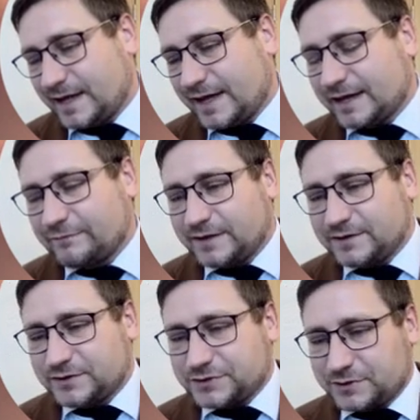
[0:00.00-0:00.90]
take
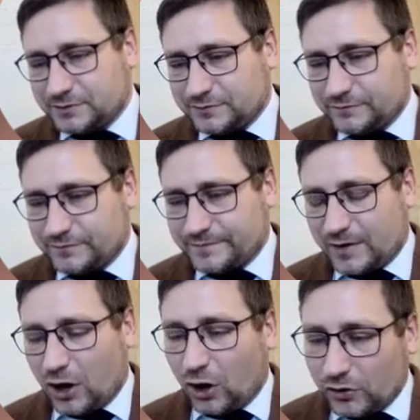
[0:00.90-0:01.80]
advantage of
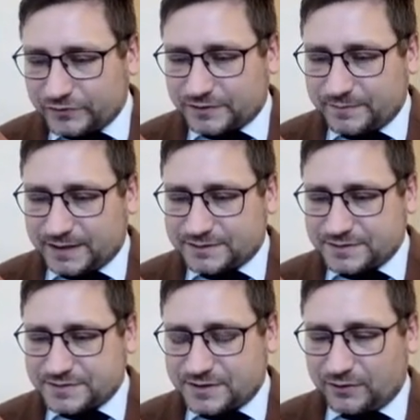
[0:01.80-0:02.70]
other
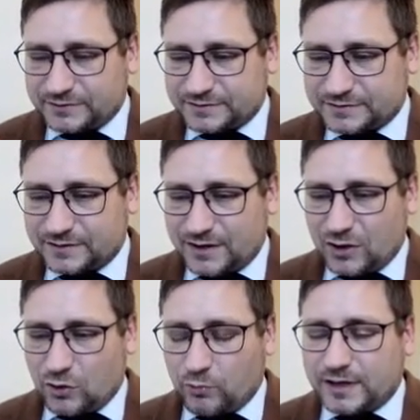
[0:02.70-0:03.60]
methods, other
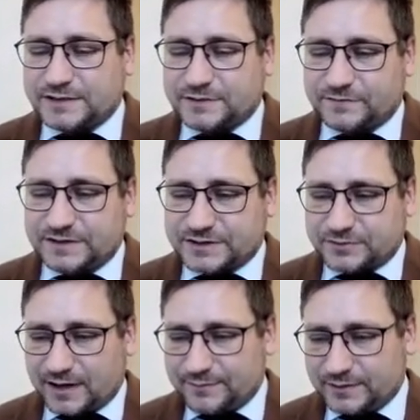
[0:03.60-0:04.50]
ways of
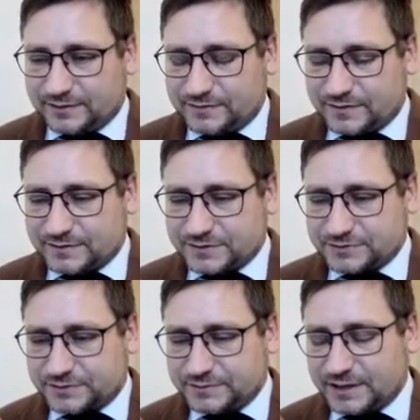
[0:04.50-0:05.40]
describing the
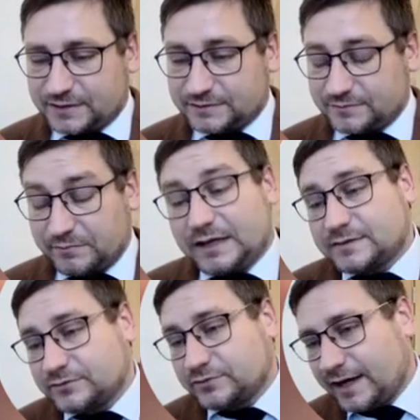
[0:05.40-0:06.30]
social reality.
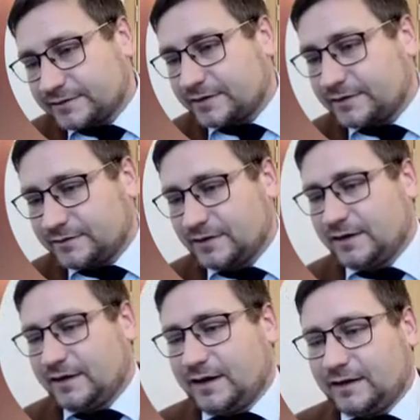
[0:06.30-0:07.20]
But together,
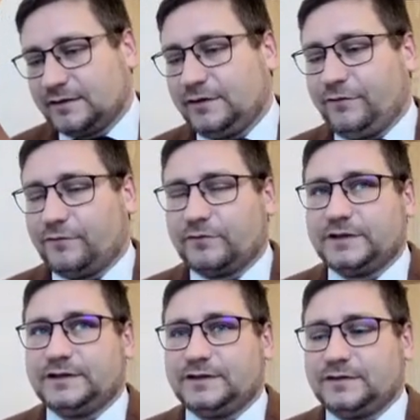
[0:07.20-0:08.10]
if
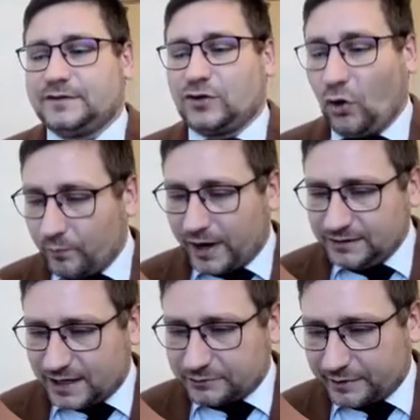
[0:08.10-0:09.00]
we
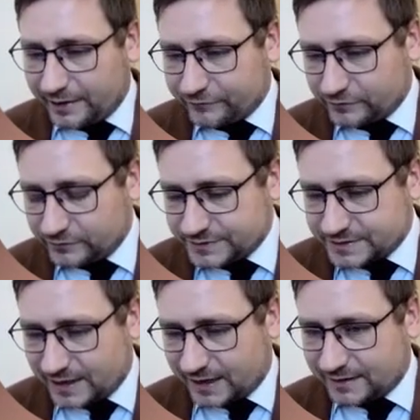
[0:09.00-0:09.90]
combine our
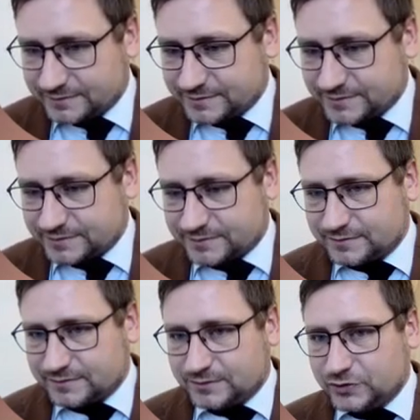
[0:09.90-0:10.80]
efforts and
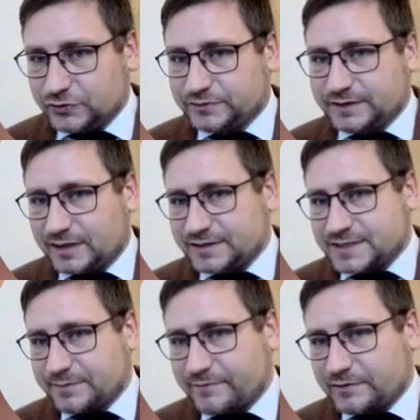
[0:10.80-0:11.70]
utilize
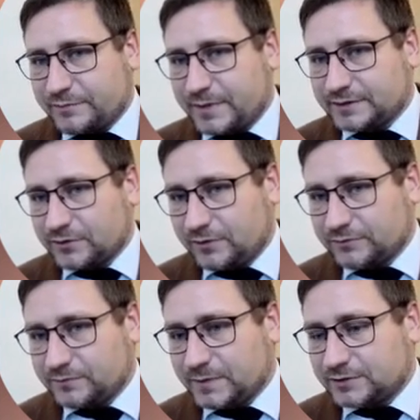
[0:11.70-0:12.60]
some of our
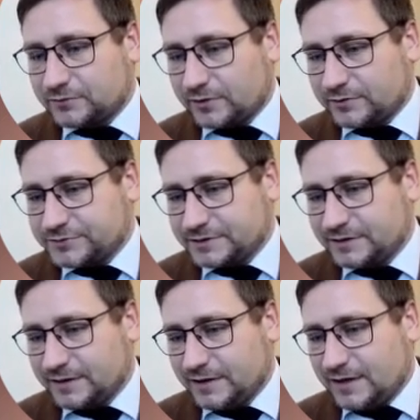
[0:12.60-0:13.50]
methodology,
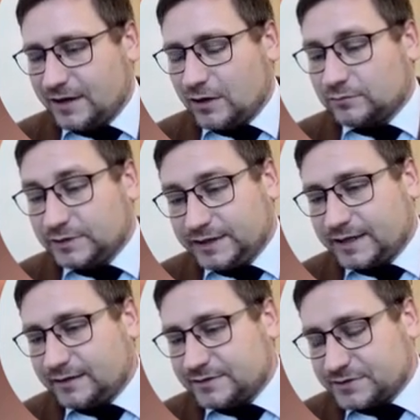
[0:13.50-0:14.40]
we
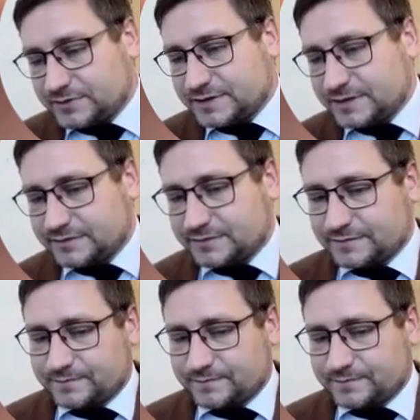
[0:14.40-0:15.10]
can succeed,